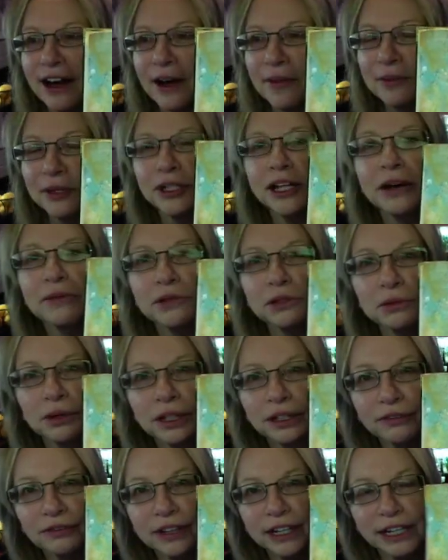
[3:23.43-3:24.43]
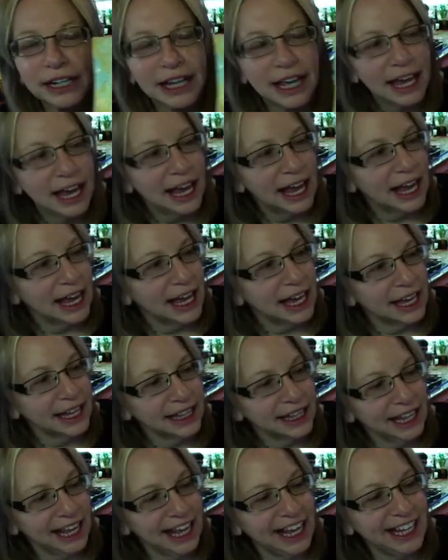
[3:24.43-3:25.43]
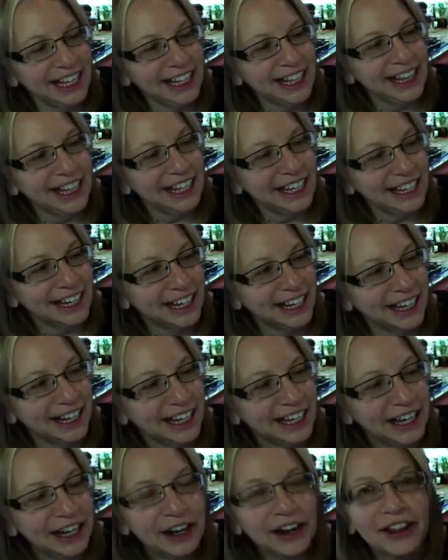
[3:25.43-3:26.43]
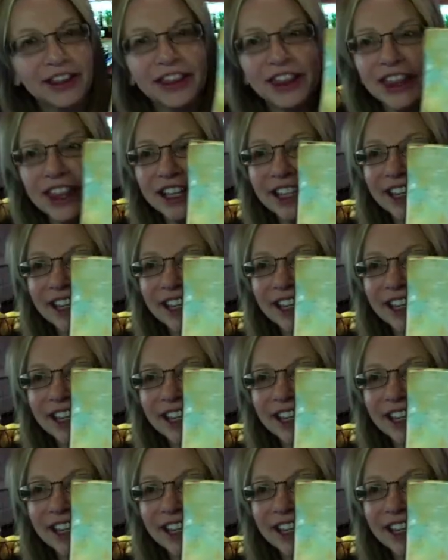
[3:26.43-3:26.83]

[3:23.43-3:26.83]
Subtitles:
So that was really fun. And then the thing